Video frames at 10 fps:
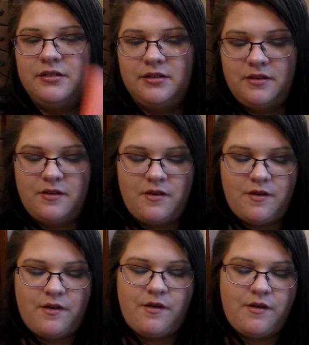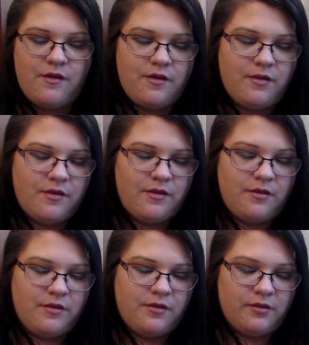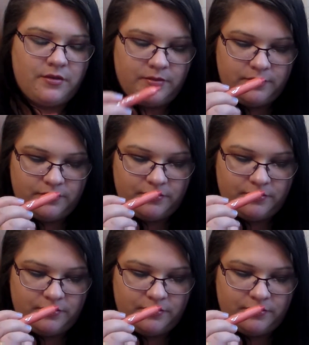Nobody speaks.